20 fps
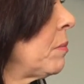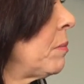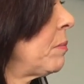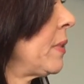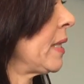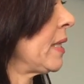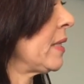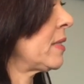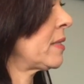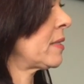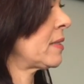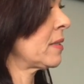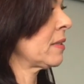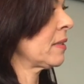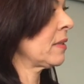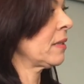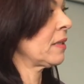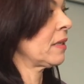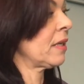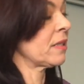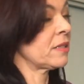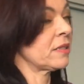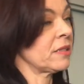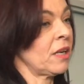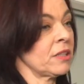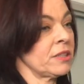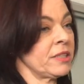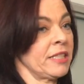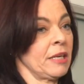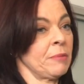peace has
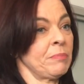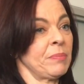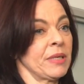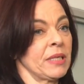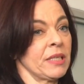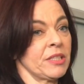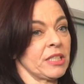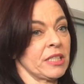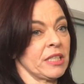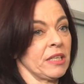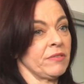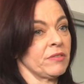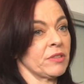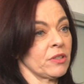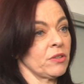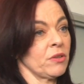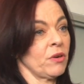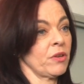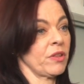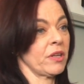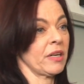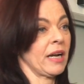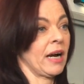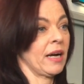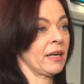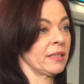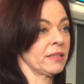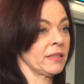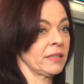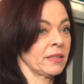not yet been achieved in Northern
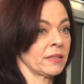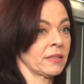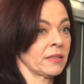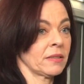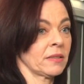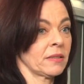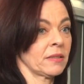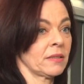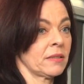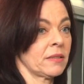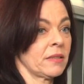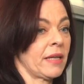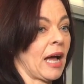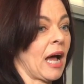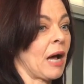Ireland. The